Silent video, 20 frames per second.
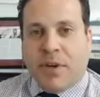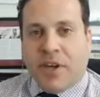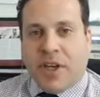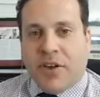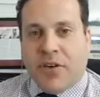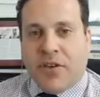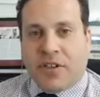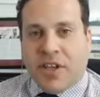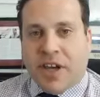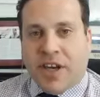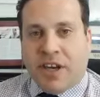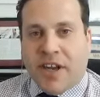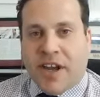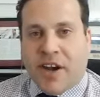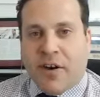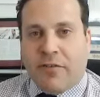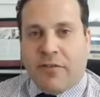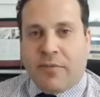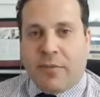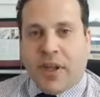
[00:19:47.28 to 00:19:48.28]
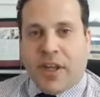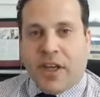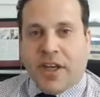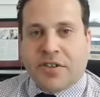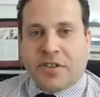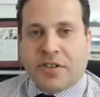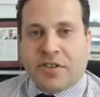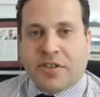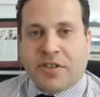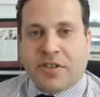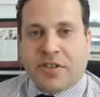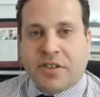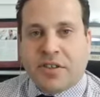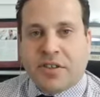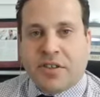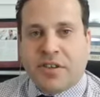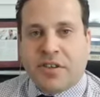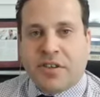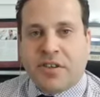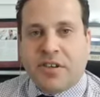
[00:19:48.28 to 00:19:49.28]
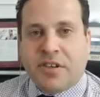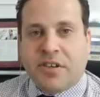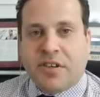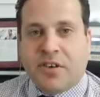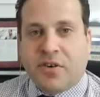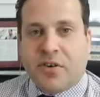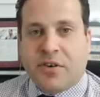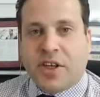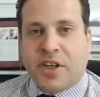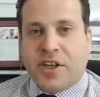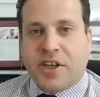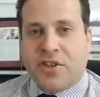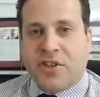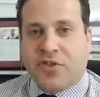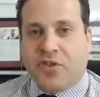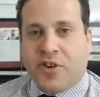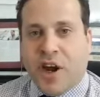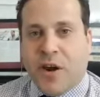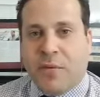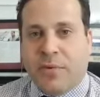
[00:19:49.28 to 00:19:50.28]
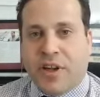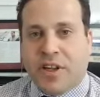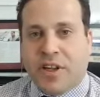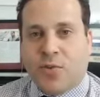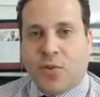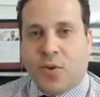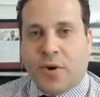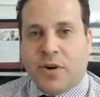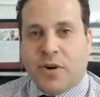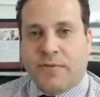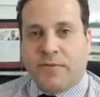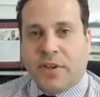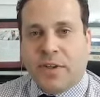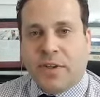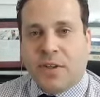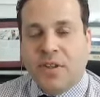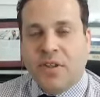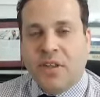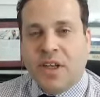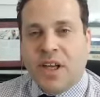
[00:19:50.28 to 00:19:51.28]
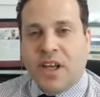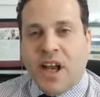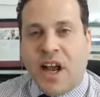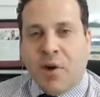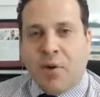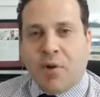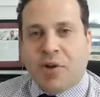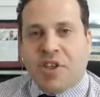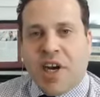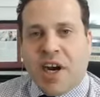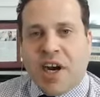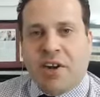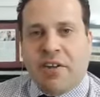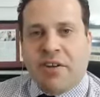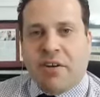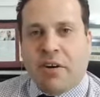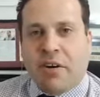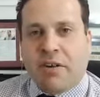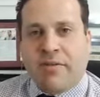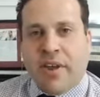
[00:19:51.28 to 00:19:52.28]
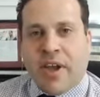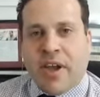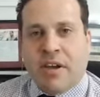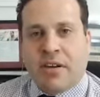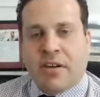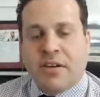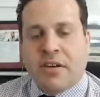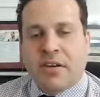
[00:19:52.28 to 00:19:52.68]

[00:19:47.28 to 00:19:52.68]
to use that now for my lectures. Correlation trap. That's wonderful. I wish I had thought of that.